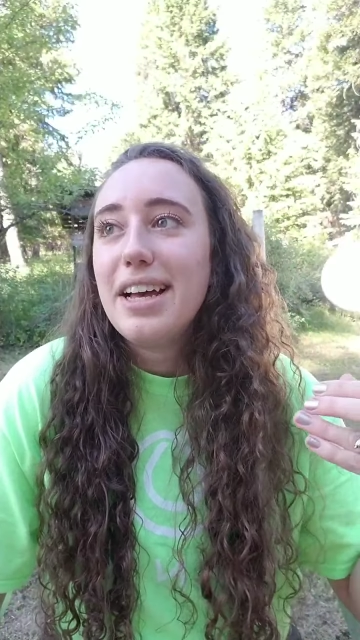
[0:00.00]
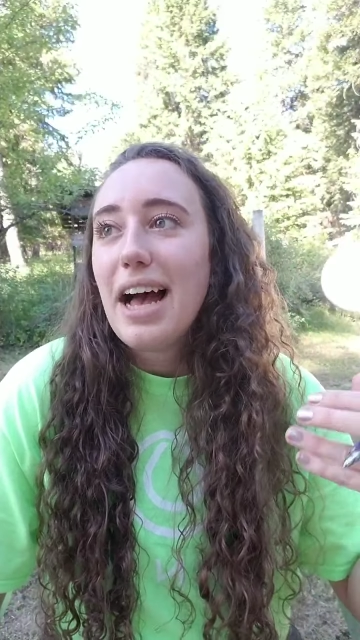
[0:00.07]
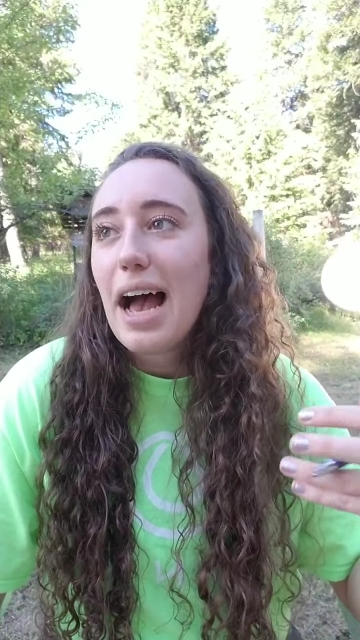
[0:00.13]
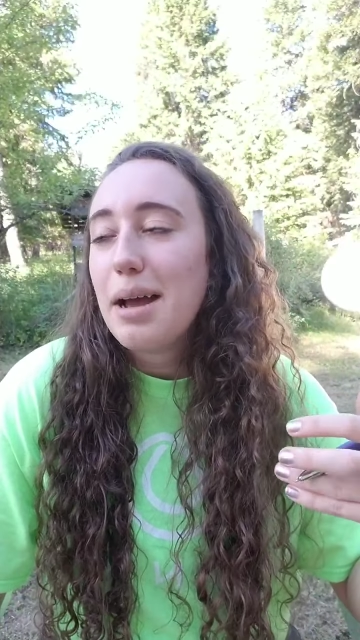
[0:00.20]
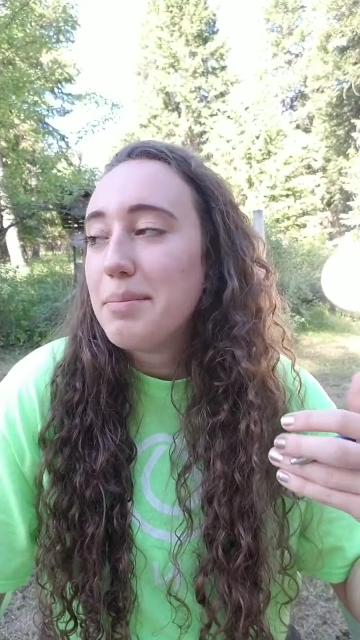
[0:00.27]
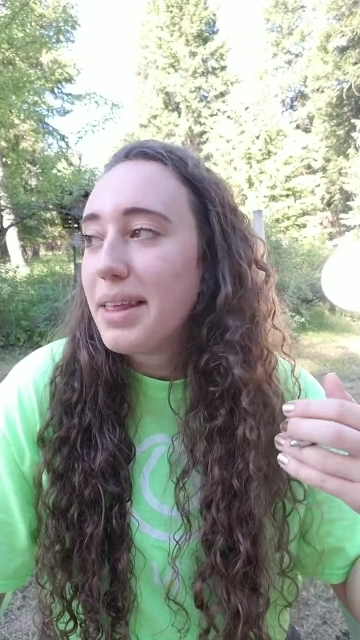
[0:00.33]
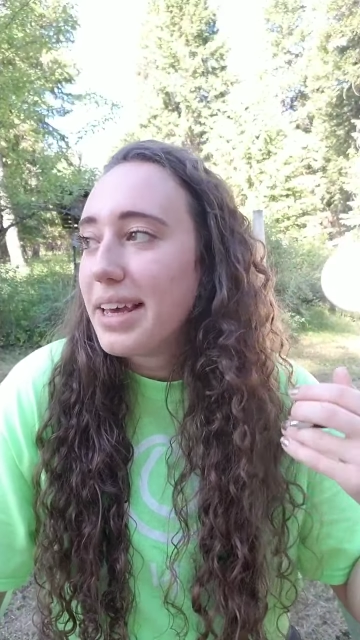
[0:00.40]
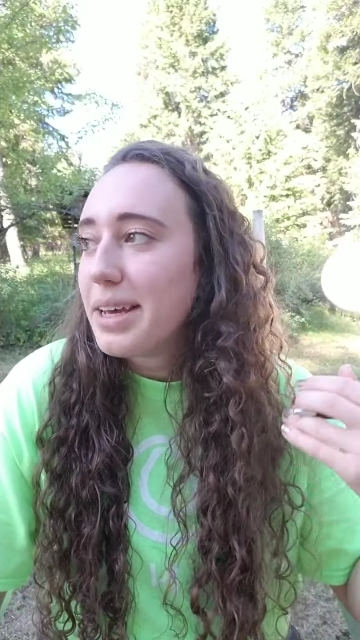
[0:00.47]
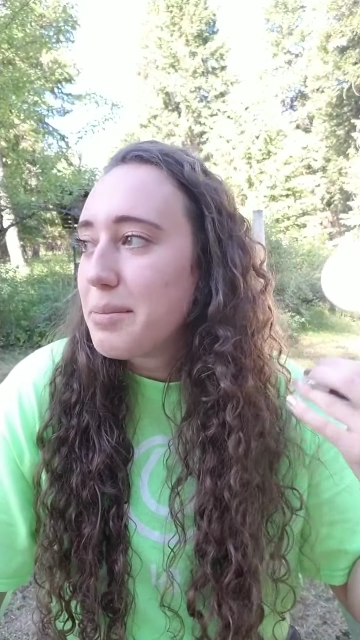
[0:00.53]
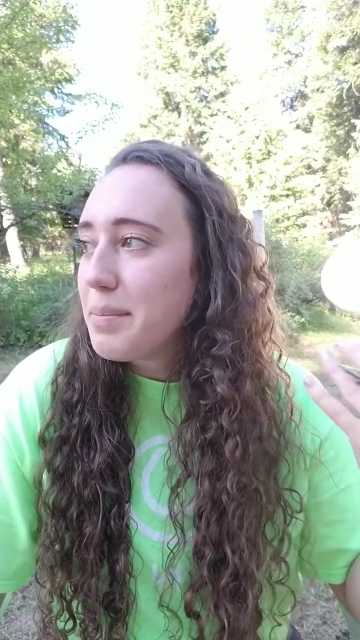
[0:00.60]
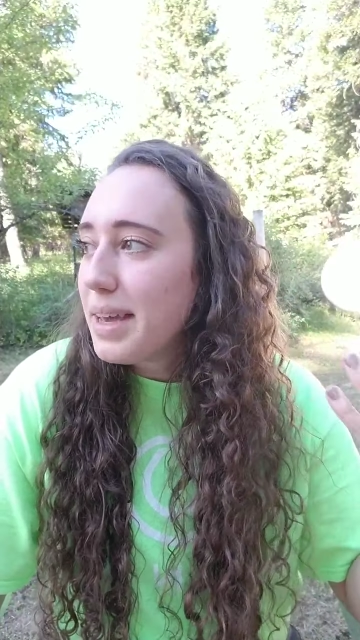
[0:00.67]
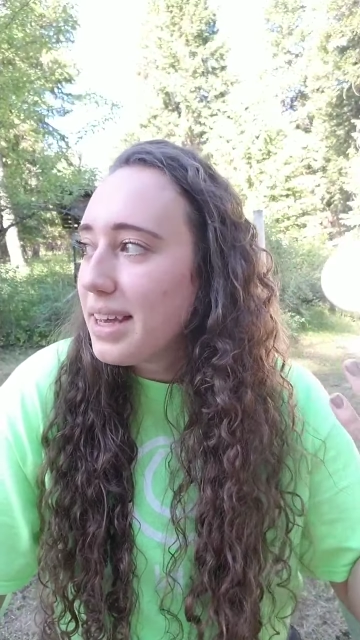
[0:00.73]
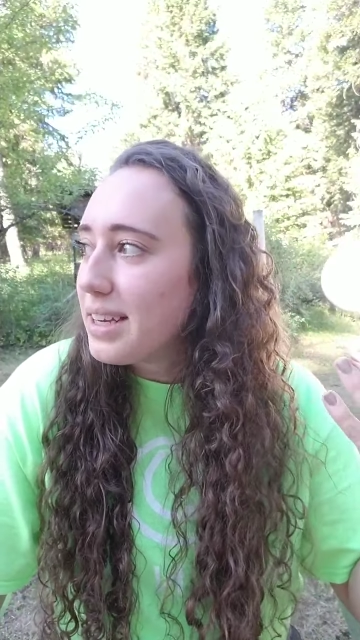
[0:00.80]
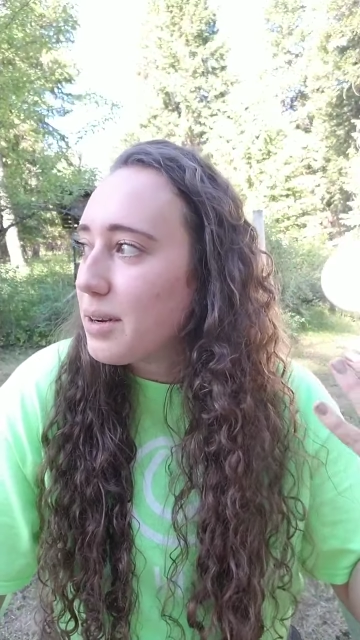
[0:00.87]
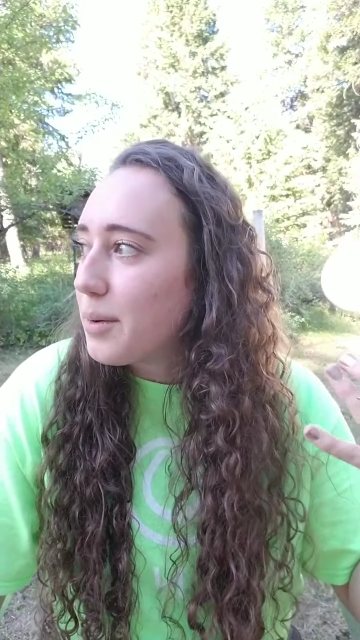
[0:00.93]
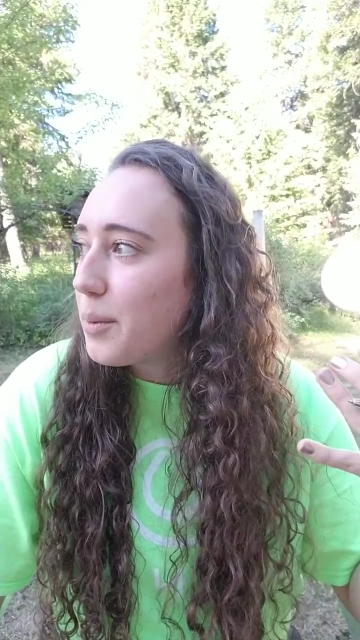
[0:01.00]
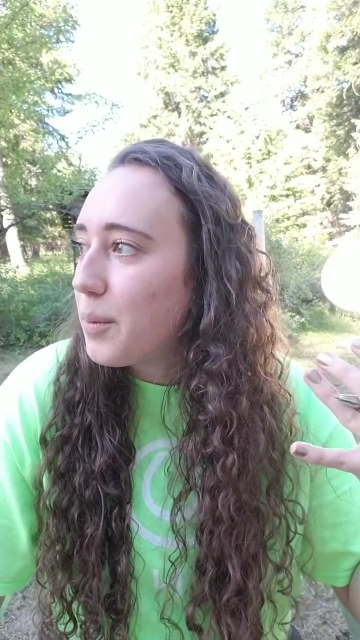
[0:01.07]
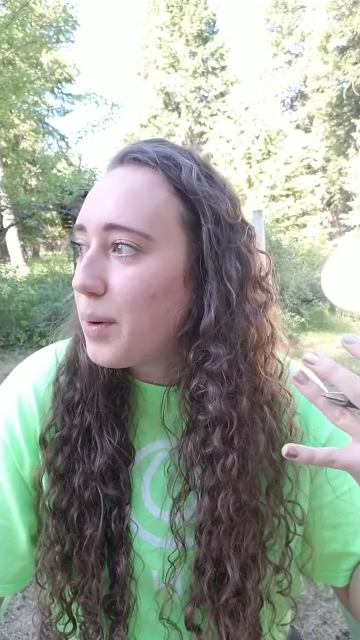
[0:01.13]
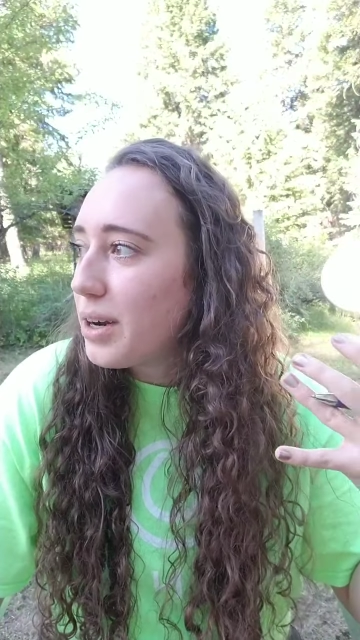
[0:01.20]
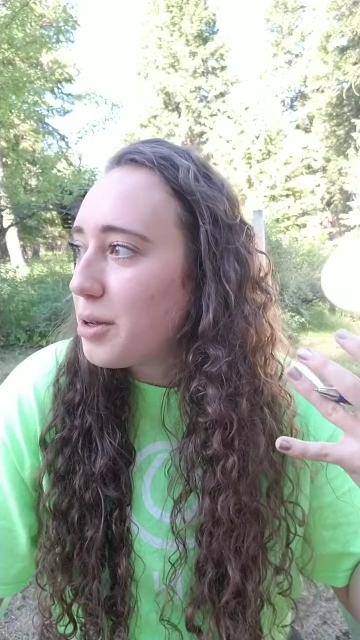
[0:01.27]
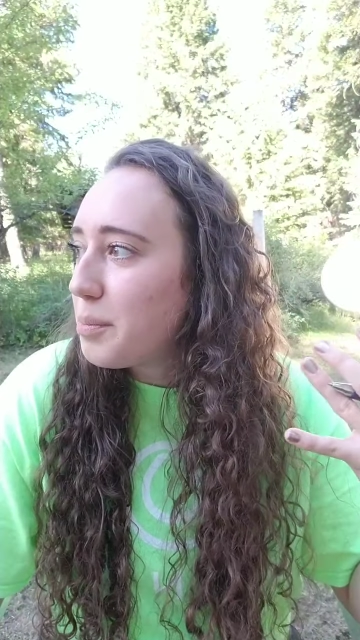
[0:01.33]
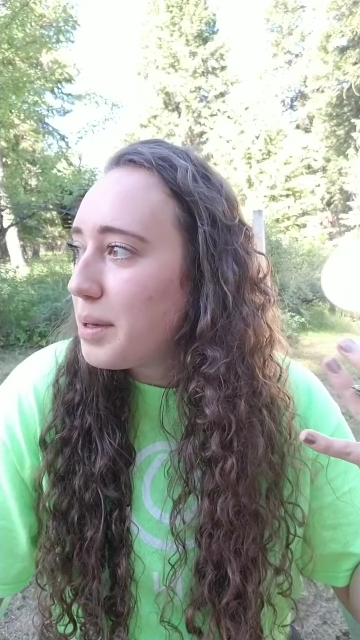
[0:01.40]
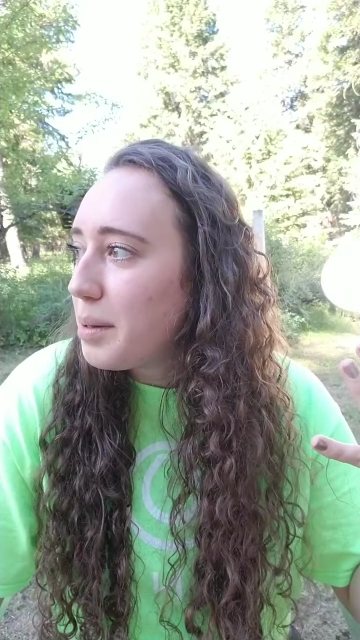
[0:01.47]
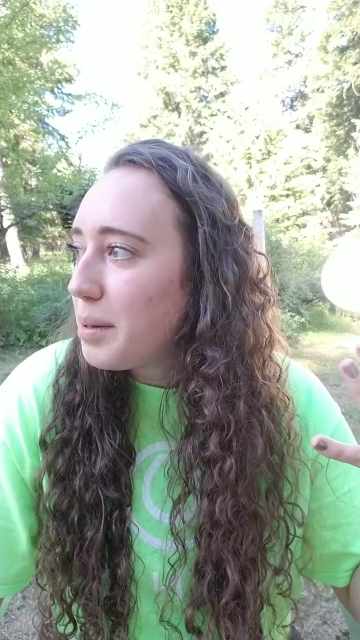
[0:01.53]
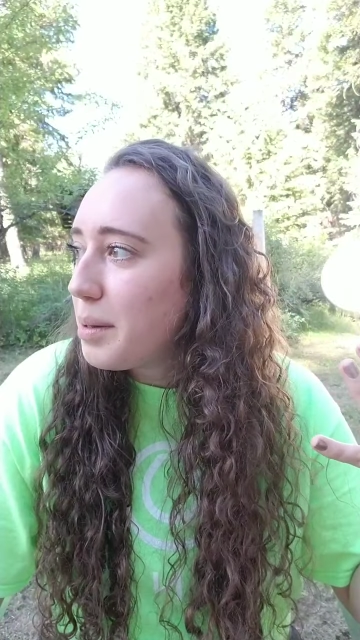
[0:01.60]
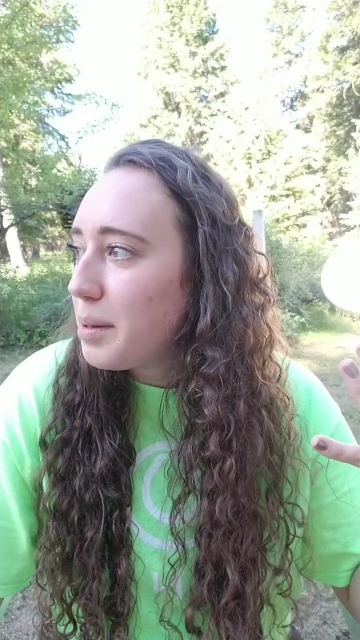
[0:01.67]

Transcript: I'm like, man, what do people